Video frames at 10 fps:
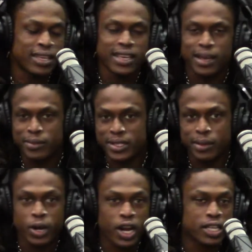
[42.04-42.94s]
I'm
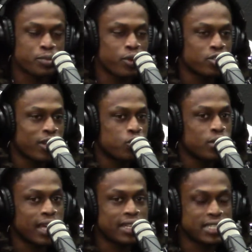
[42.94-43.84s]
an artist, bro. So I do a
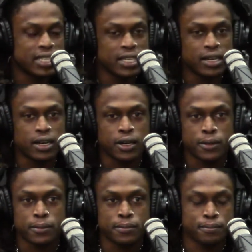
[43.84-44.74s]
lot of shit
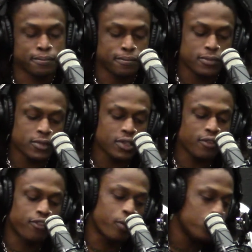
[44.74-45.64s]

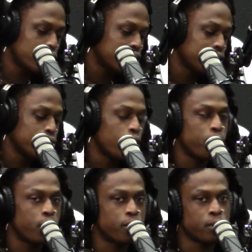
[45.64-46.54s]
from Houston. Well,
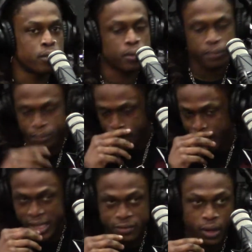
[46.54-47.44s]
I'm
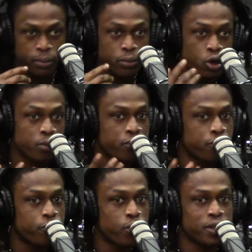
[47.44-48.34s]
normally from
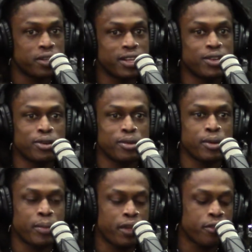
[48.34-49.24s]
Florida, not normally, but
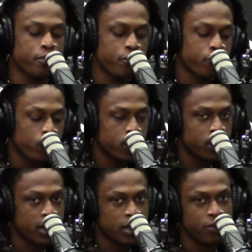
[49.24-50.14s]
I'm mainly from Florida,
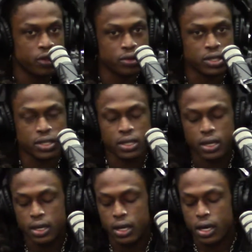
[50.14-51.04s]
and I live in Houston.
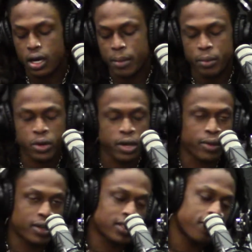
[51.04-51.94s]
I moved there when
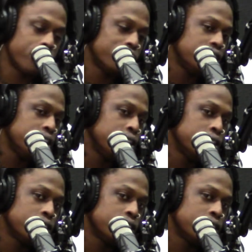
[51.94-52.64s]
I was like 15.